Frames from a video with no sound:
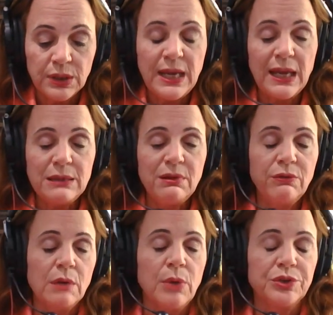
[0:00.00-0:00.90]
tend to be
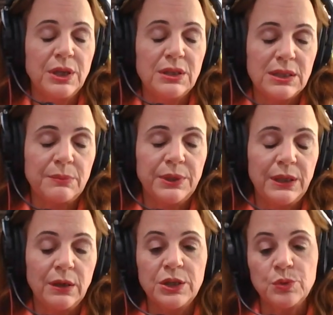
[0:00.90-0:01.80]
very
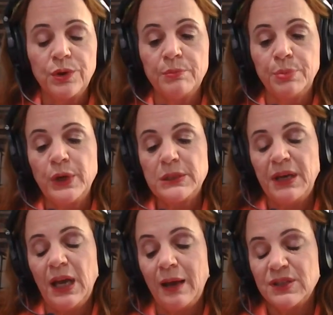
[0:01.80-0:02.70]
multidisciplinaries where the boys may
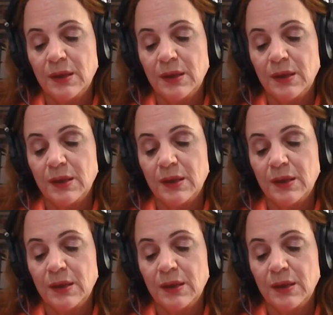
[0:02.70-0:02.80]
have some